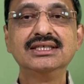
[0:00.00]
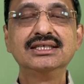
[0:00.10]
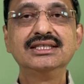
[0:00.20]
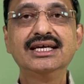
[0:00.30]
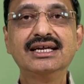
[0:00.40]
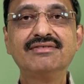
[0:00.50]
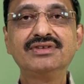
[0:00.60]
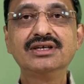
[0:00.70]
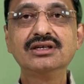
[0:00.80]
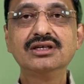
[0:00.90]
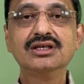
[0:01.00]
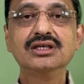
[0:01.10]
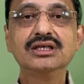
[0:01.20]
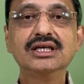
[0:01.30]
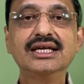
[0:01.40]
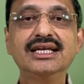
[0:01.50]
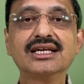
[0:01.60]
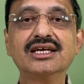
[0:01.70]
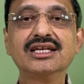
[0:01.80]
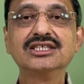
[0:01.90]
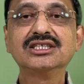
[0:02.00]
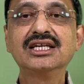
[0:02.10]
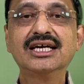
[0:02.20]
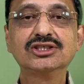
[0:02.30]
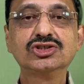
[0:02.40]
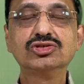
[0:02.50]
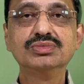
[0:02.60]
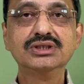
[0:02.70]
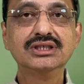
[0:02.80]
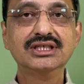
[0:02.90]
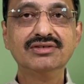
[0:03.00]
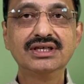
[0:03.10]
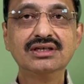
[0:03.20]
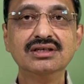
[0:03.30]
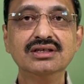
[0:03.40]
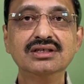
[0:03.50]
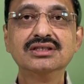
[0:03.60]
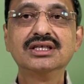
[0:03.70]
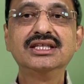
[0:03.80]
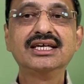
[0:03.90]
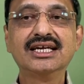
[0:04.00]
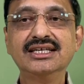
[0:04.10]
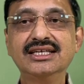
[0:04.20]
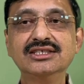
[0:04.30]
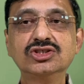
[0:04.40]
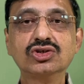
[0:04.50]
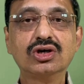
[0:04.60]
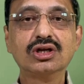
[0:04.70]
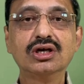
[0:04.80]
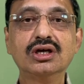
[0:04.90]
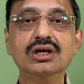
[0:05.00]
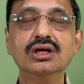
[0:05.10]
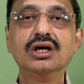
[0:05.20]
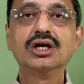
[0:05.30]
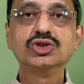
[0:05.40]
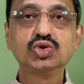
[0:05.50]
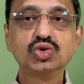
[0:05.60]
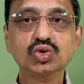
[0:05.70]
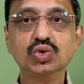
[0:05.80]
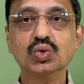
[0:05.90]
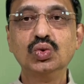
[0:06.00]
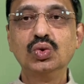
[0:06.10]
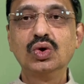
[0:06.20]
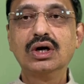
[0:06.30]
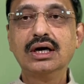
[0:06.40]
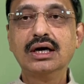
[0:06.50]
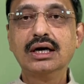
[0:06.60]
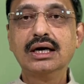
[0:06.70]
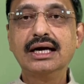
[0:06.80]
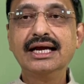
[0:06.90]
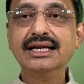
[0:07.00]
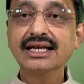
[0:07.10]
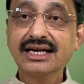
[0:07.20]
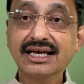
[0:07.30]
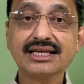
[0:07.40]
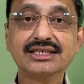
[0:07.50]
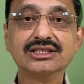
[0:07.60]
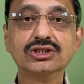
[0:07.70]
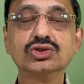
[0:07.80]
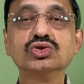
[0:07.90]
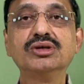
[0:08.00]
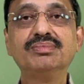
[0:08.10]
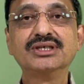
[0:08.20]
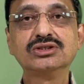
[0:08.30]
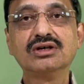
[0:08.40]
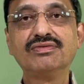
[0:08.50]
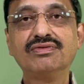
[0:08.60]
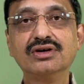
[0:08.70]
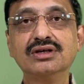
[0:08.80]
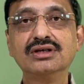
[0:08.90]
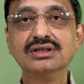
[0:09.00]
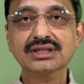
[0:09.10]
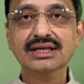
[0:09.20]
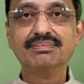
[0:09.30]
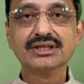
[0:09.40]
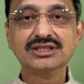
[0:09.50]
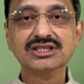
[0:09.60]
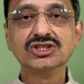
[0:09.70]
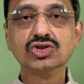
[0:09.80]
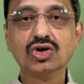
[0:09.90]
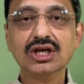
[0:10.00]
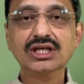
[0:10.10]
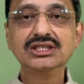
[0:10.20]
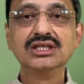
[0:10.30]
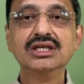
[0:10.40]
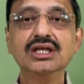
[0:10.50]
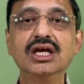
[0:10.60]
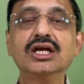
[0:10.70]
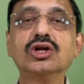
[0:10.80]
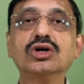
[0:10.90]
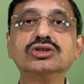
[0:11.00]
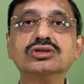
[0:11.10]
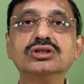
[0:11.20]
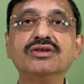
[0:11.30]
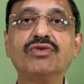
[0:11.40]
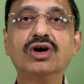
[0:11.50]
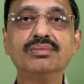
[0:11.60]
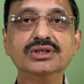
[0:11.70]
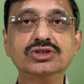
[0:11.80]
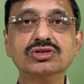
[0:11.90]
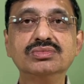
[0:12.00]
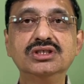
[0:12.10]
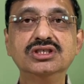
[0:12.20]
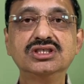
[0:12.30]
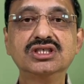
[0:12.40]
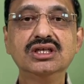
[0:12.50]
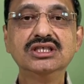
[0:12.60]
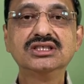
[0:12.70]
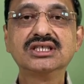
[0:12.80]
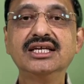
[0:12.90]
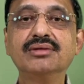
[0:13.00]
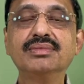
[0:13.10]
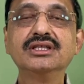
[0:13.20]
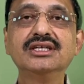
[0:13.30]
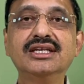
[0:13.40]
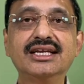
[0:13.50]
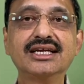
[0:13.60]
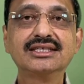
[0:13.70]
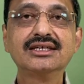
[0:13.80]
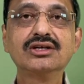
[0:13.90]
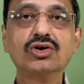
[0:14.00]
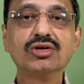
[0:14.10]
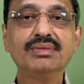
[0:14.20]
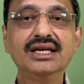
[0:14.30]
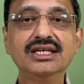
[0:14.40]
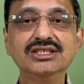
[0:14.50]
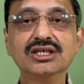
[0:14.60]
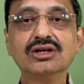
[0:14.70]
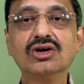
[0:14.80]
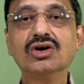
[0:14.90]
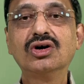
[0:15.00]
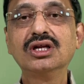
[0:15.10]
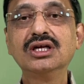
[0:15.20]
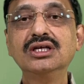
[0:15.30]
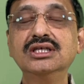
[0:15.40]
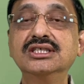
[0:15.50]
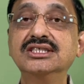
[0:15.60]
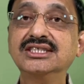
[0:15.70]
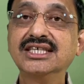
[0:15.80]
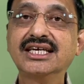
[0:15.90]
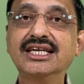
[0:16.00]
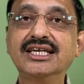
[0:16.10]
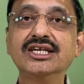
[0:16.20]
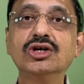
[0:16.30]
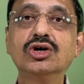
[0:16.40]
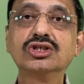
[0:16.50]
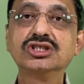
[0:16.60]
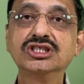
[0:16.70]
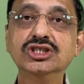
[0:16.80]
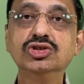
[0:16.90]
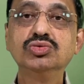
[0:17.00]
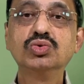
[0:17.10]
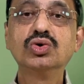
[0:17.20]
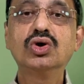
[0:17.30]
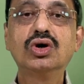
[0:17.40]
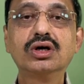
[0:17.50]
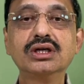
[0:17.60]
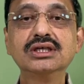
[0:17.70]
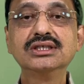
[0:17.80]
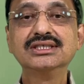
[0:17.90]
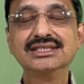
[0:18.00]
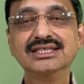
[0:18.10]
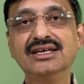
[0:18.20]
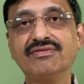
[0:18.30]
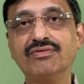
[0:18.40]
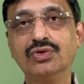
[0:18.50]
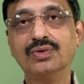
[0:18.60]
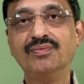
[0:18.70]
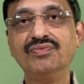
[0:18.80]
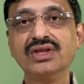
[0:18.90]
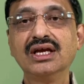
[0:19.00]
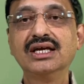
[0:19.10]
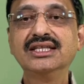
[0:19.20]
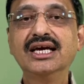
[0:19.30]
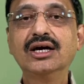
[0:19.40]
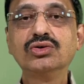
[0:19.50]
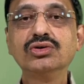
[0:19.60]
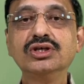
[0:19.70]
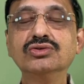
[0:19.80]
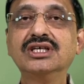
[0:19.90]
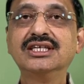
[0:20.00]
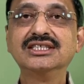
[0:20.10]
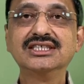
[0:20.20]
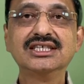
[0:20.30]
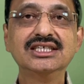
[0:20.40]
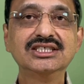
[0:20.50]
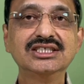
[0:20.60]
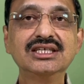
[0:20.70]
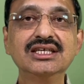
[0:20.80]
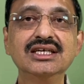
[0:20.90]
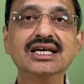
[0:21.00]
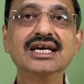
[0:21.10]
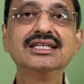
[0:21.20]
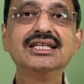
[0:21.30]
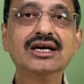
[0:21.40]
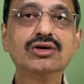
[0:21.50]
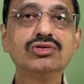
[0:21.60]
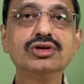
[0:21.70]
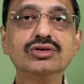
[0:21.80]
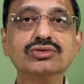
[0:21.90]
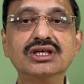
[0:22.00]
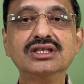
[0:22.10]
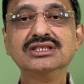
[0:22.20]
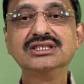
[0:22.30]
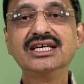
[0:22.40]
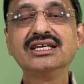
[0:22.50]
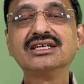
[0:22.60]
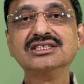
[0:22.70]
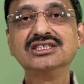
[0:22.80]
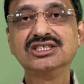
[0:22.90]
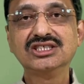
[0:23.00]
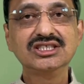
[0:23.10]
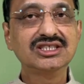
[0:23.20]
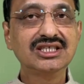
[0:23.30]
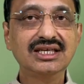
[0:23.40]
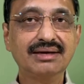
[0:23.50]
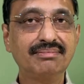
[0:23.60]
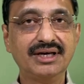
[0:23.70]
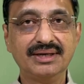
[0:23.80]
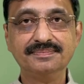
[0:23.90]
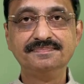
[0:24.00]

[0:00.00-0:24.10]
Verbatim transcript: Thereafter, a declaration has to be given that the contents are uh, uh true uh, and correct to the best of uh, the person's knowledge and also the form is to be digitally signed by the director or manager or secretary or CEO or CFO and they have to give the designation and they have to give the, their registration number